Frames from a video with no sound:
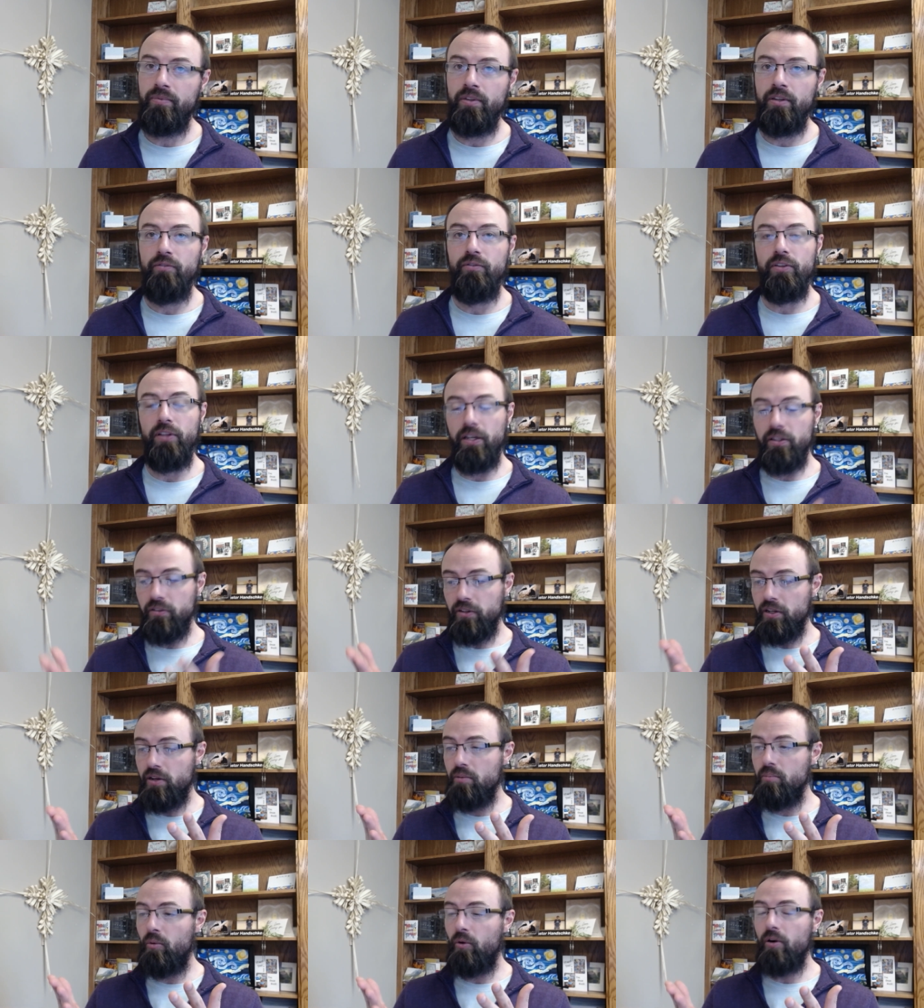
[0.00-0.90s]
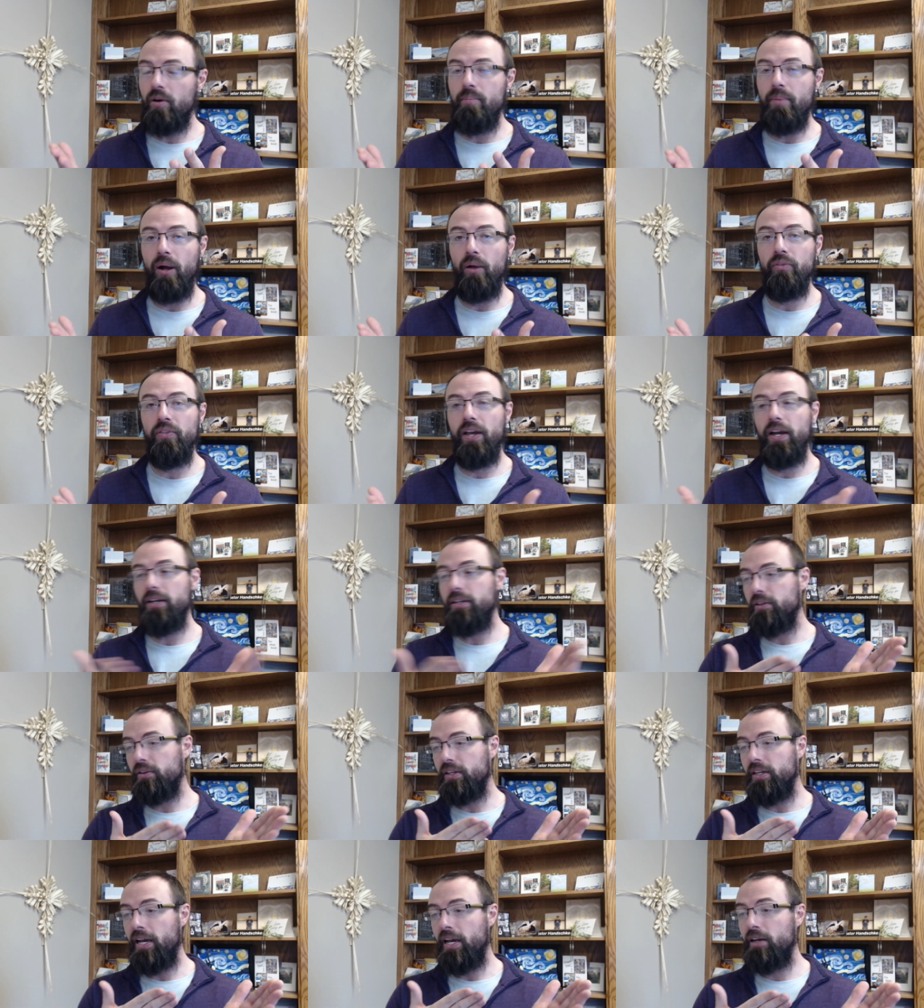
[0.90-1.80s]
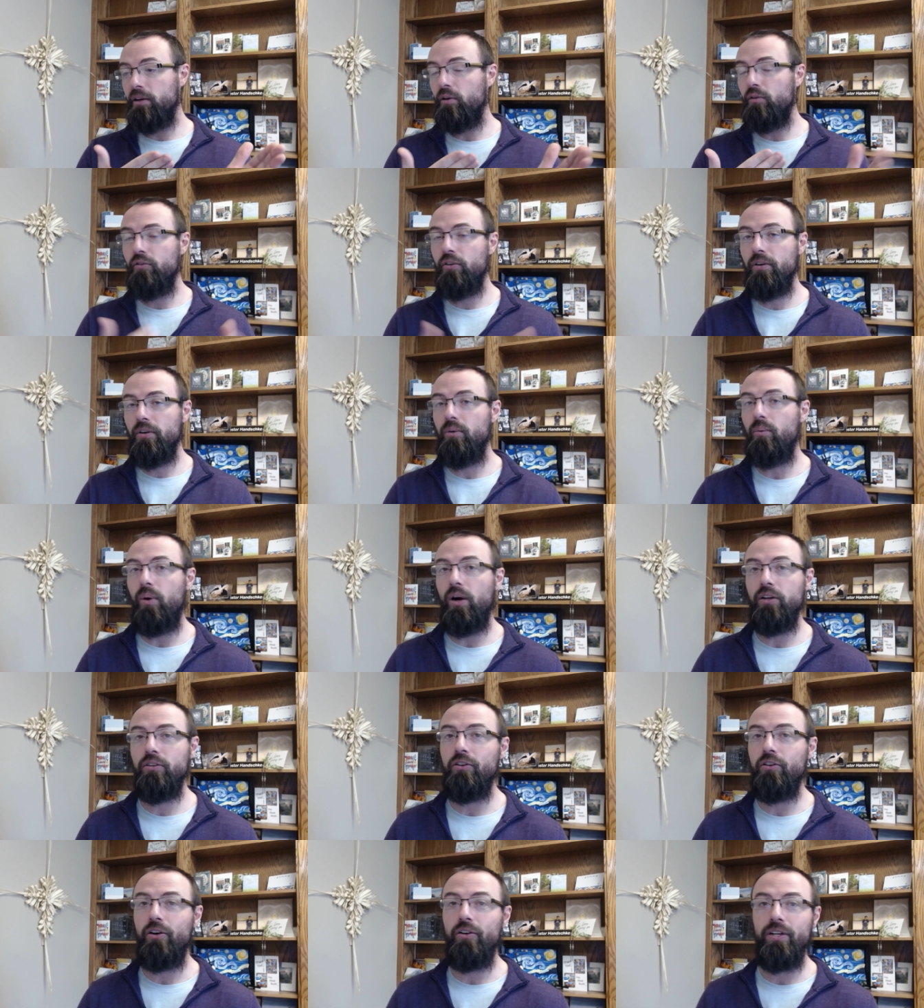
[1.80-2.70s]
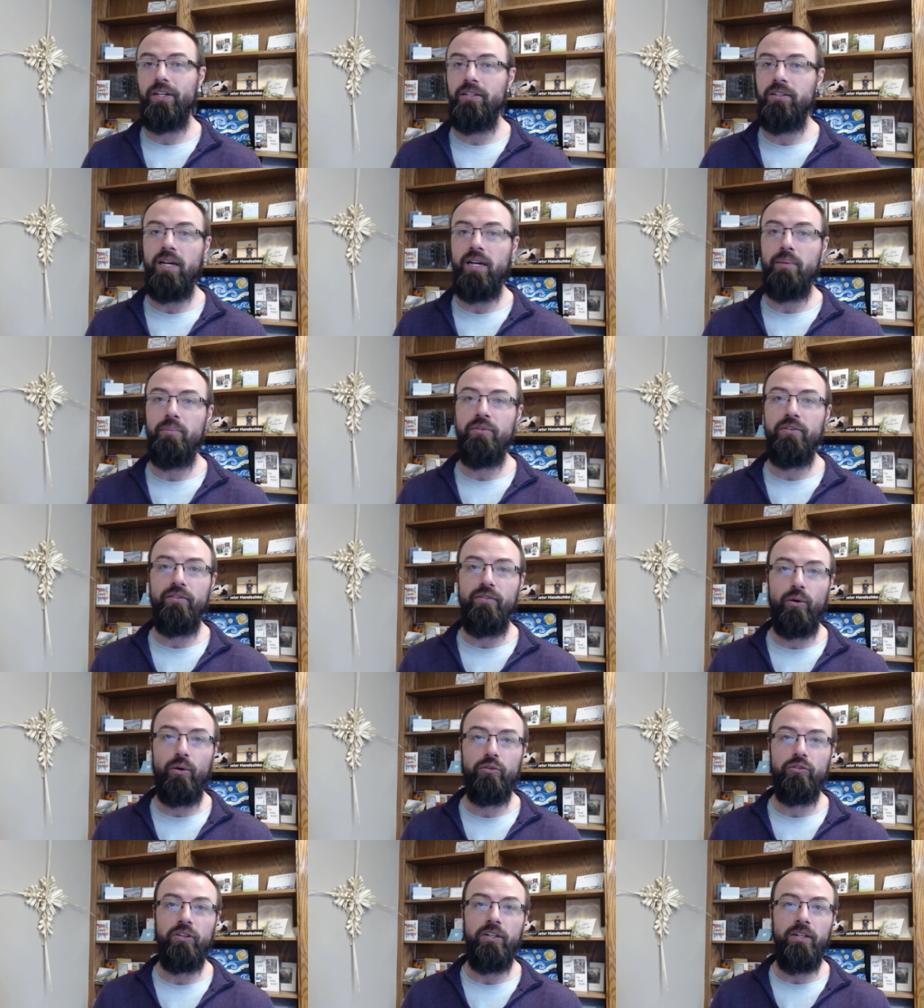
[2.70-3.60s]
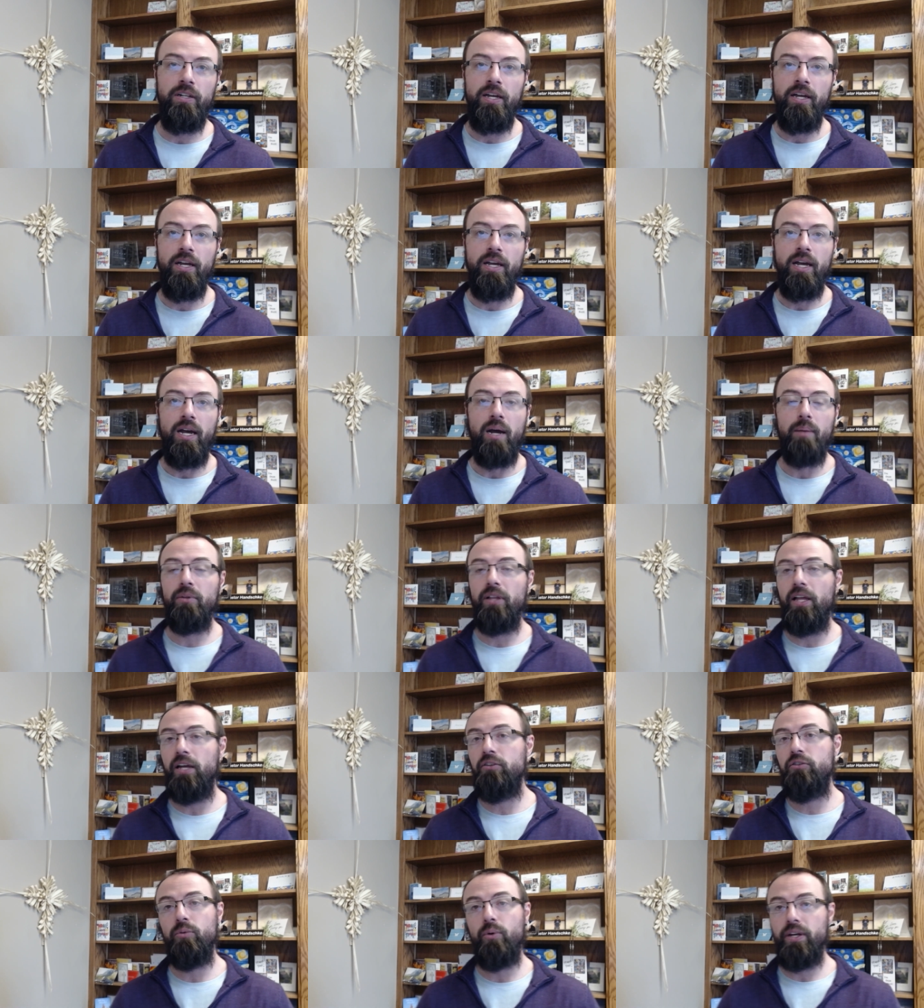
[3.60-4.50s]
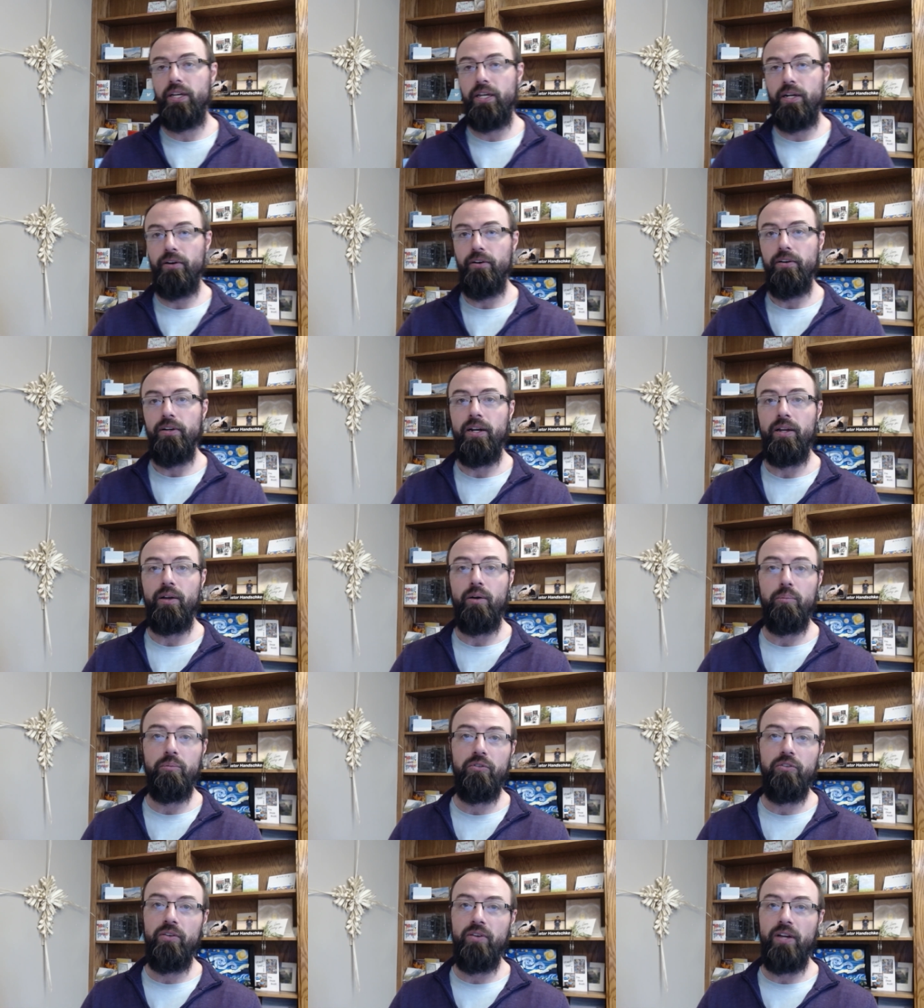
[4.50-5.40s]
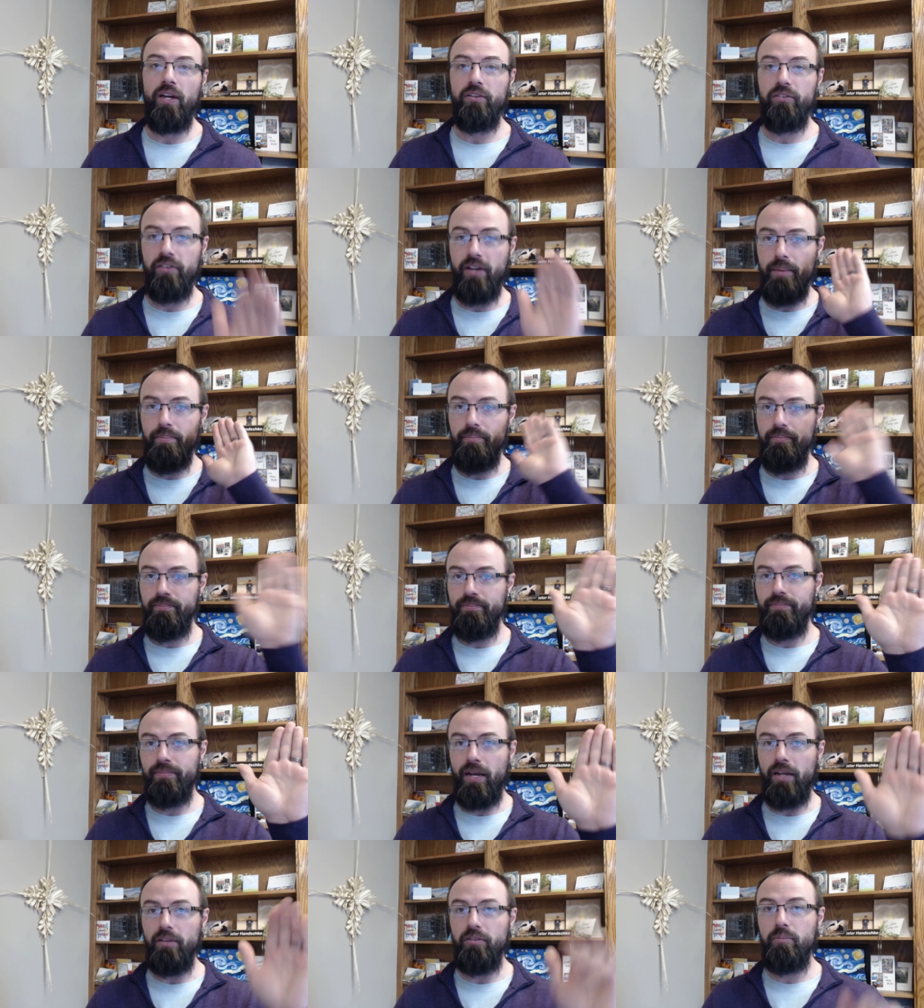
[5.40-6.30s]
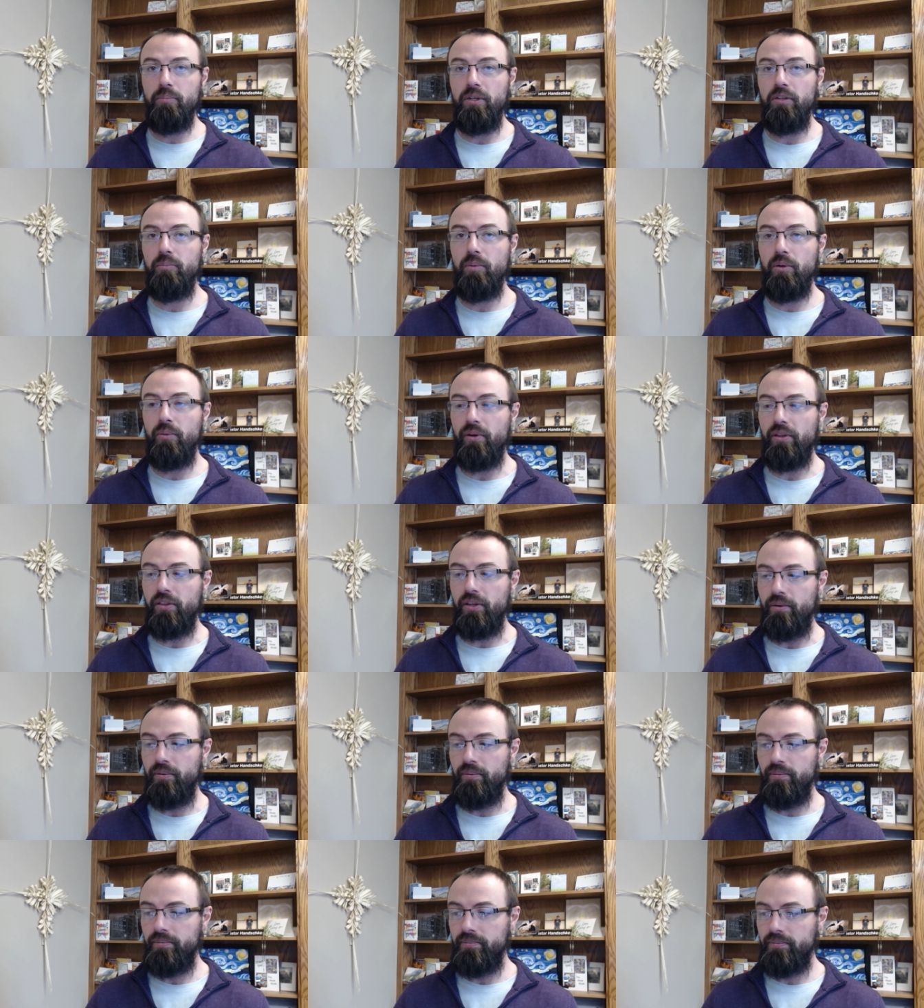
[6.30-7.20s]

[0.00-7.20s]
If you'd like to hear more about that, you can head over, watch our in-depth devotion. I'm glad you are here, and I hope to see you next time. God's peace be with you.